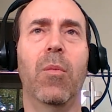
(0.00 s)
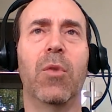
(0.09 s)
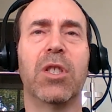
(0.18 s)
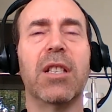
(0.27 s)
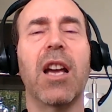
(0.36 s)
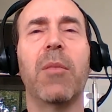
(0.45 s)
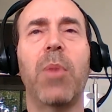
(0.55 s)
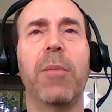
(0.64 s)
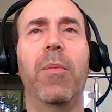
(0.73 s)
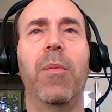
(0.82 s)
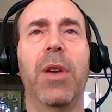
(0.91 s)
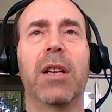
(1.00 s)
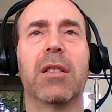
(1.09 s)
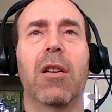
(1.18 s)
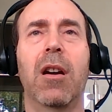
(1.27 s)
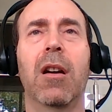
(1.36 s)
was designed by
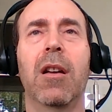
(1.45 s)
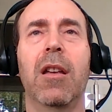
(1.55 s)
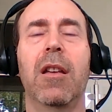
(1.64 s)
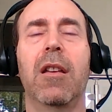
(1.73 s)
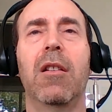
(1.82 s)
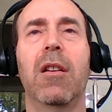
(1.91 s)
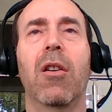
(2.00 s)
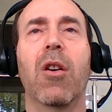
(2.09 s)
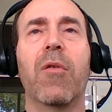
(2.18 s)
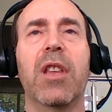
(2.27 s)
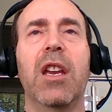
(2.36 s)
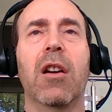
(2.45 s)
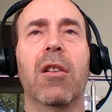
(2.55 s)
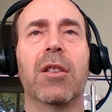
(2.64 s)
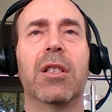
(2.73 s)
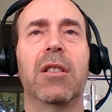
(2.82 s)
Pixar over the
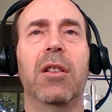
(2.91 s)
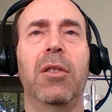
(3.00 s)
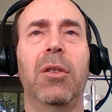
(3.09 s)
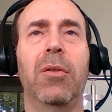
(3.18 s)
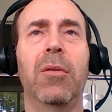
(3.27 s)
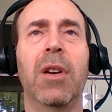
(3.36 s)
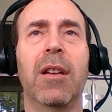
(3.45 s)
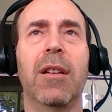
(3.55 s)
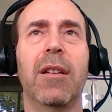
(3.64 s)
years to